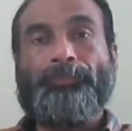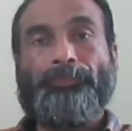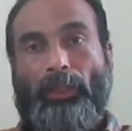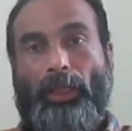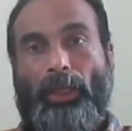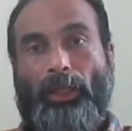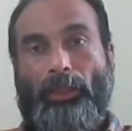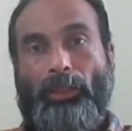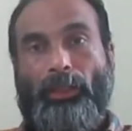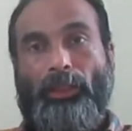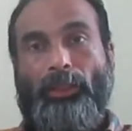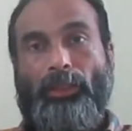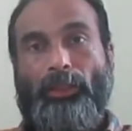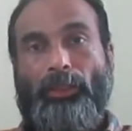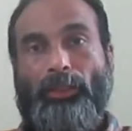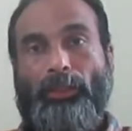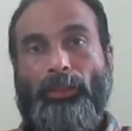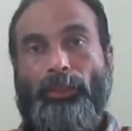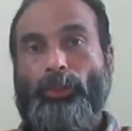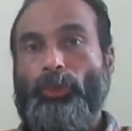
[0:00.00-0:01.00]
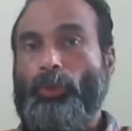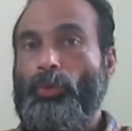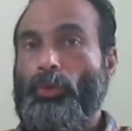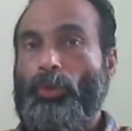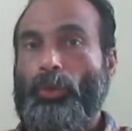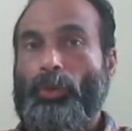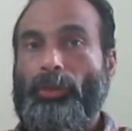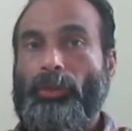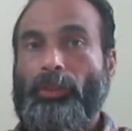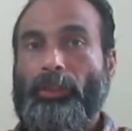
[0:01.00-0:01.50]
Array, you
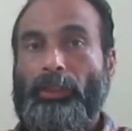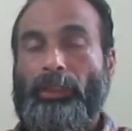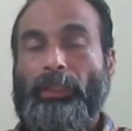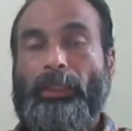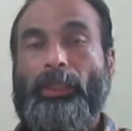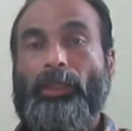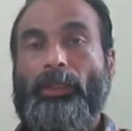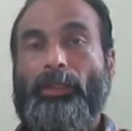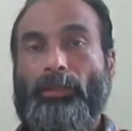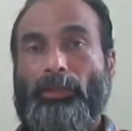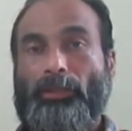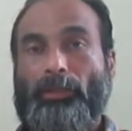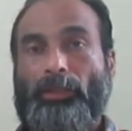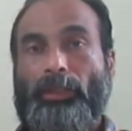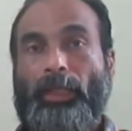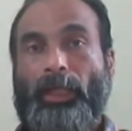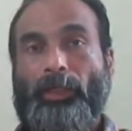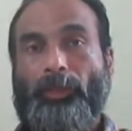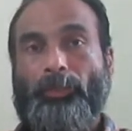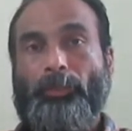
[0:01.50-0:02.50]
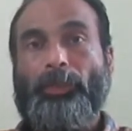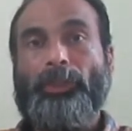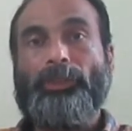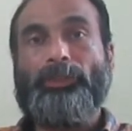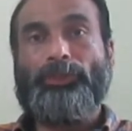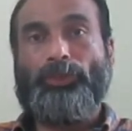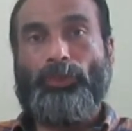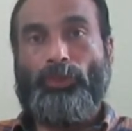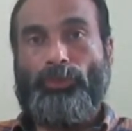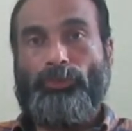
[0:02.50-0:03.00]
don't need that
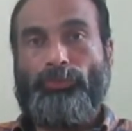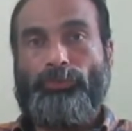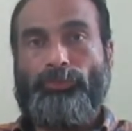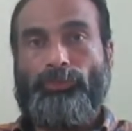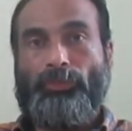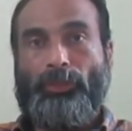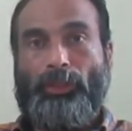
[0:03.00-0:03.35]
much of